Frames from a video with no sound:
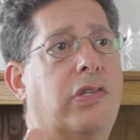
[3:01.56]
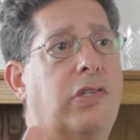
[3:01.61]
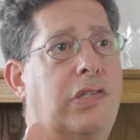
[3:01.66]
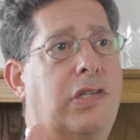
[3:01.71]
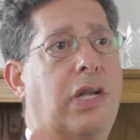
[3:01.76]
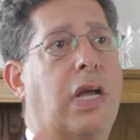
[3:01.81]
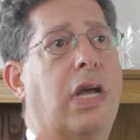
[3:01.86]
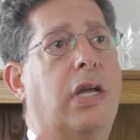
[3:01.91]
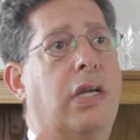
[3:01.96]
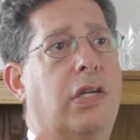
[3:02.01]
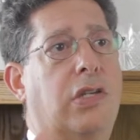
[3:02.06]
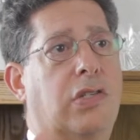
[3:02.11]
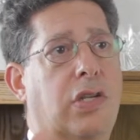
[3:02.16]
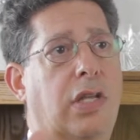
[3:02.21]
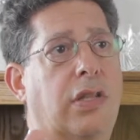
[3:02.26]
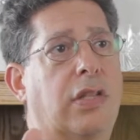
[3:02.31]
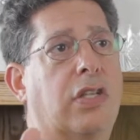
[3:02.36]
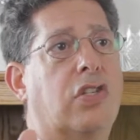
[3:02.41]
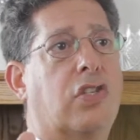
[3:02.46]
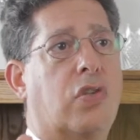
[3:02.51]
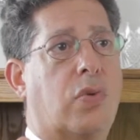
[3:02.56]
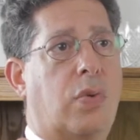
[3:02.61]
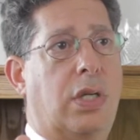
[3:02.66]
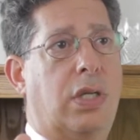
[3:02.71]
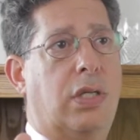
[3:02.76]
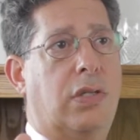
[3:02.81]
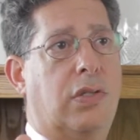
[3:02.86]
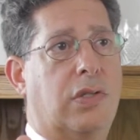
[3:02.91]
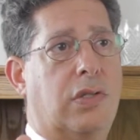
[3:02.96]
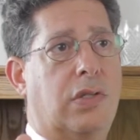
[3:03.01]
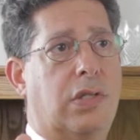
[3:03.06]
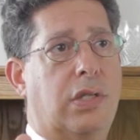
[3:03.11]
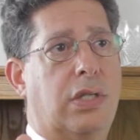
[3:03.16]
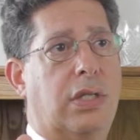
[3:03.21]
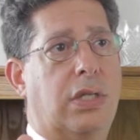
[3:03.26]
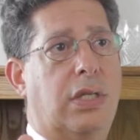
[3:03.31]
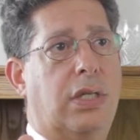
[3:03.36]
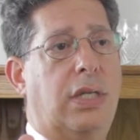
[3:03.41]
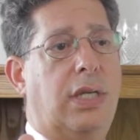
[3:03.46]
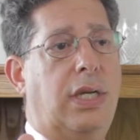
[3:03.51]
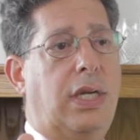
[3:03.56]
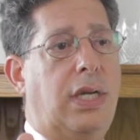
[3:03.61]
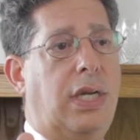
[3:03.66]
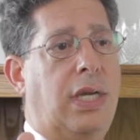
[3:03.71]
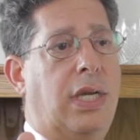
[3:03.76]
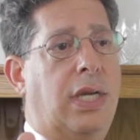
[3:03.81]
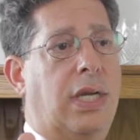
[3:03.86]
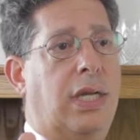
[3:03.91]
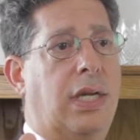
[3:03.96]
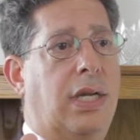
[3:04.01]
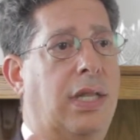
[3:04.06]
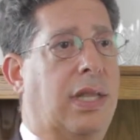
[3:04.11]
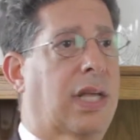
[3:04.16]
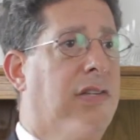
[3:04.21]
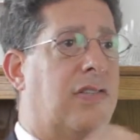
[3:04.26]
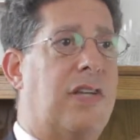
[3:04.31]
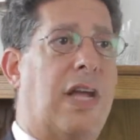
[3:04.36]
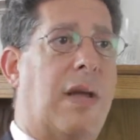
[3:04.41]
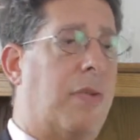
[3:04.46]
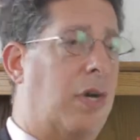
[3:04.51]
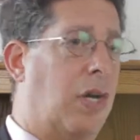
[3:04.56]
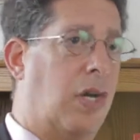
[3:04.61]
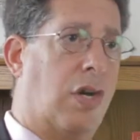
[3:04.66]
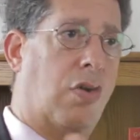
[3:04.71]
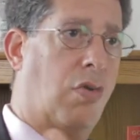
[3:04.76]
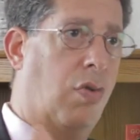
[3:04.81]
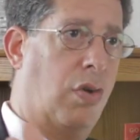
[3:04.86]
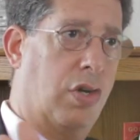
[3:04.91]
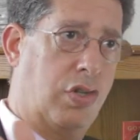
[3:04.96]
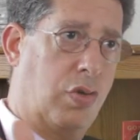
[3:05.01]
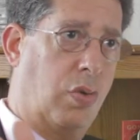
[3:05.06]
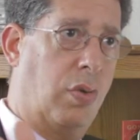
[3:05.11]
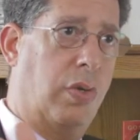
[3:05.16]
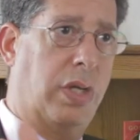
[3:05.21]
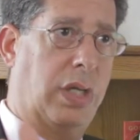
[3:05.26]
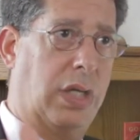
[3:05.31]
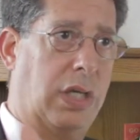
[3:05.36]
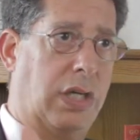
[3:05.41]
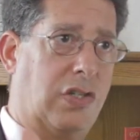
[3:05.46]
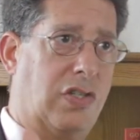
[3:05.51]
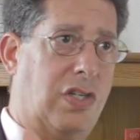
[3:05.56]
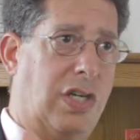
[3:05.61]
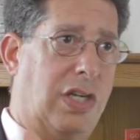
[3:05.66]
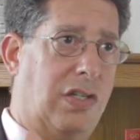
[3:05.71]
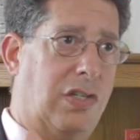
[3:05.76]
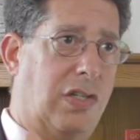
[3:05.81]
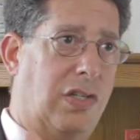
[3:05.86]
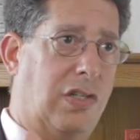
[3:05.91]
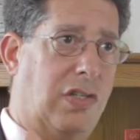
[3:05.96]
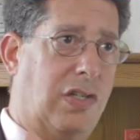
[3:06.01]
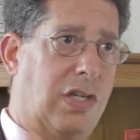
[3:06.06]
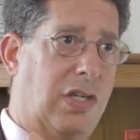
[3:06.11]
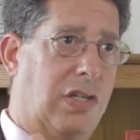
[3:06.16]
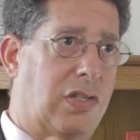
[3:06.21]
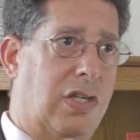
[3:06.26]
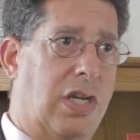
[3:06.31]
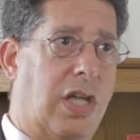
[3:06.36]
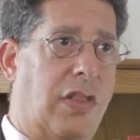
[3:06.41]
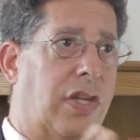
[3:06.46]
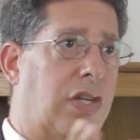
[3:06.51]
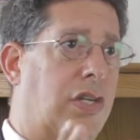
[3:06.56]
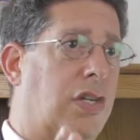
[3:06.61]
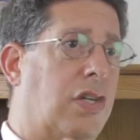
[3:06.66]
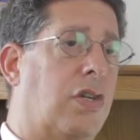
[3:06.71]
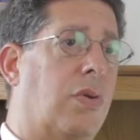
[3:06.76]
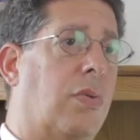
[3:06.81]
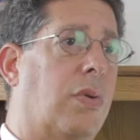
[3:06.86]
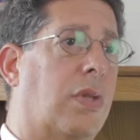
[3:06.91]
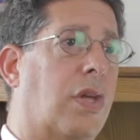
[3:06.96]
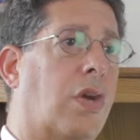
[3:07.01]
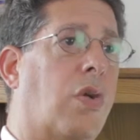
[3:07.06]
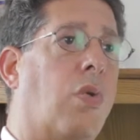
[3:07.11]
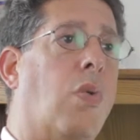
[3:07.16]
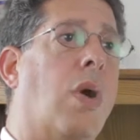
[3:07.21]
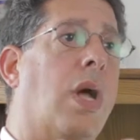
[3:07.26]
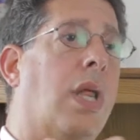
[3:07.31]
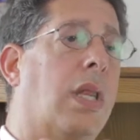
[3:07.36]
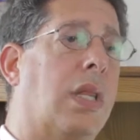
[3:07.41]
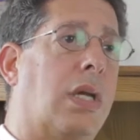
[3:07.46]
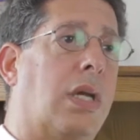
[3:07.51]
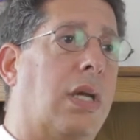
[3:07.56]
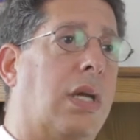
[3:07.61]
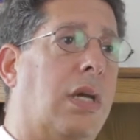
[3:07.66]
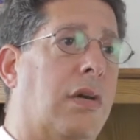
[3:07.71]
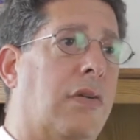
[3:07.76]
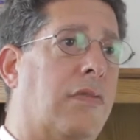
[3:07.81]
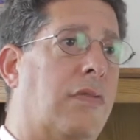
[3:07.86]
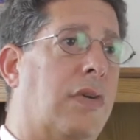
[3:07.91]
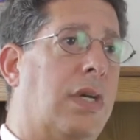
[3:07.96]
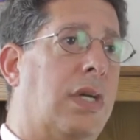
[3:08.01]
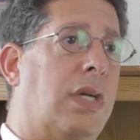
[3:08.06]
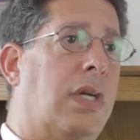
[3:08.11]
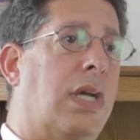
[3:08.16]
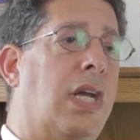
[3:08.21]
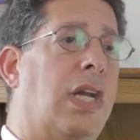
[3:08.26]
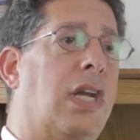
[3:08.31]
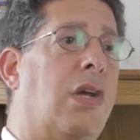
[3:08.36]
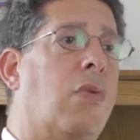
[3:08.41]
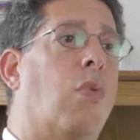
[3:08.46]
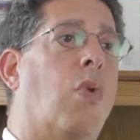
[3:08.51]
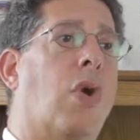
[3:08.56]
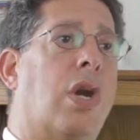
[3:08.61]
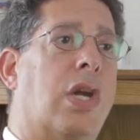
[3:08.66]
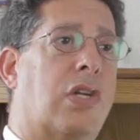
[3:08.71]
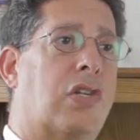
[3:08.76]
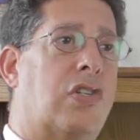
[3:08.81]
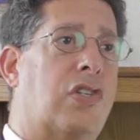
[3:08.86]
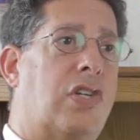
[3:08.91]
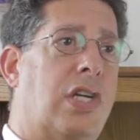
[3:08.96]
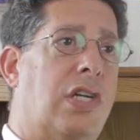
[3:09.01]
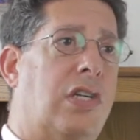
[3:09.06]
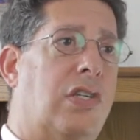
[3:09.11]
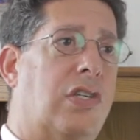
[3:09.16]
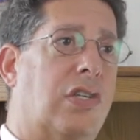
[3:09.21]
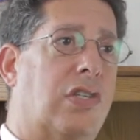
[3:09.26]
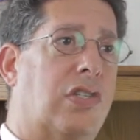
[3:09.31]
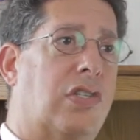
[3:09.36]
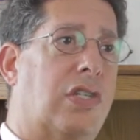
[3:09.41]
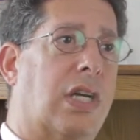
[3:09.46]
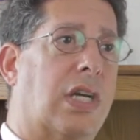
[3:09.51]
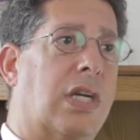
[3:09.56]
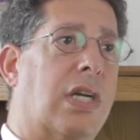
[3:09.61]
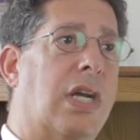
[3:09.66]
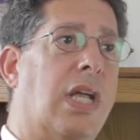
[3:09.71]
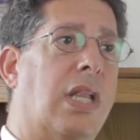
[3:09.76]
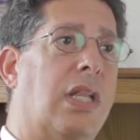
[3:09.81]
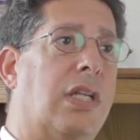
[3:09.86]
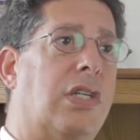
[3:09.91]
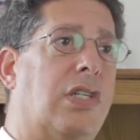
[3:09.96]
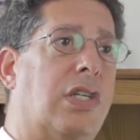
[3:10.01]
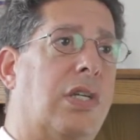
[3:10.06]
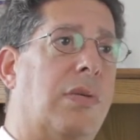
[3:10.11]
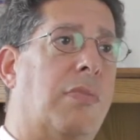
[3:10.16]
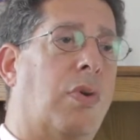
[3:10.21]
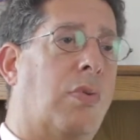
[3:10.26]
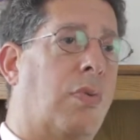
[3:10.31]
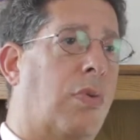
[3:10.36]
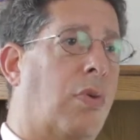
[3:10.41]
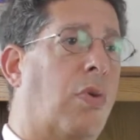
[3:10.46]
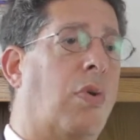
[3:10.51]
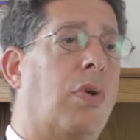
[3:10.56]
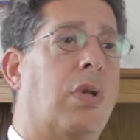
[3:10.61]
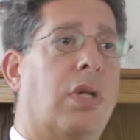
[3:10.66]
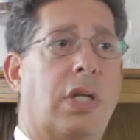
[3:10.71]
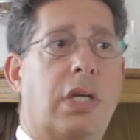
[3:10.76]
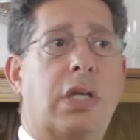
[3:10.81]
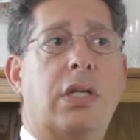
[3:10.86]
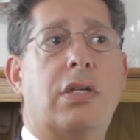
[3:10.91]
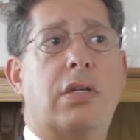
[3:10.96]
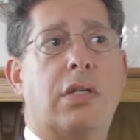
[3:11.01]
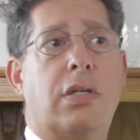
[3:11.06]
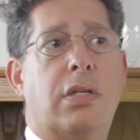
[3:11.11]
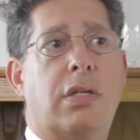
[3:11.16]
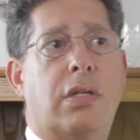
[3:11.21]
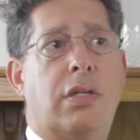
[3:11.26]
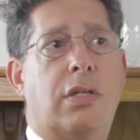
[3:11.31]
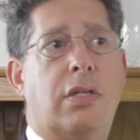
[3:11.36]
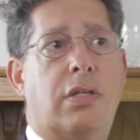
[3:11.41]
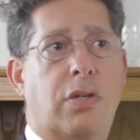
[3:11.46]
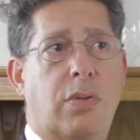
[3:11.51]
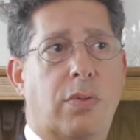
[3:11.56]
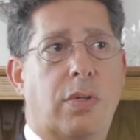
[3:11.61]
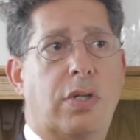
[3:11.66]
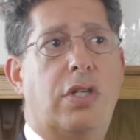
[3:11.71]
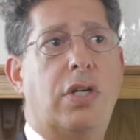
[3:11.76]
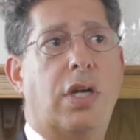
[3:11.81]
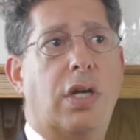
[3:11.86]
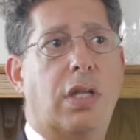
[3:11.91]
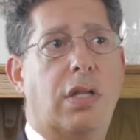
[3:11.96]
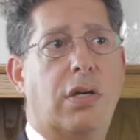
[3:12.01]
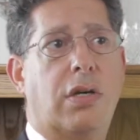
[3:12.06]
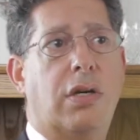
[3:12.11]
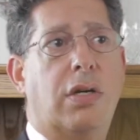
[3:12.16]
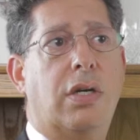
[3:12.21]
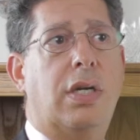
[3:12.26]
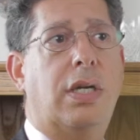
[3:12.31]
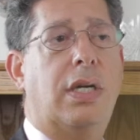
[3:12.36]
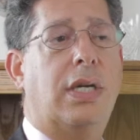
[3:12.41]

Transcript: size on the screens. And that's happening across all the exchanges. It has nothing to do with the quality of any one exchange's technology, but we're all linked to each other.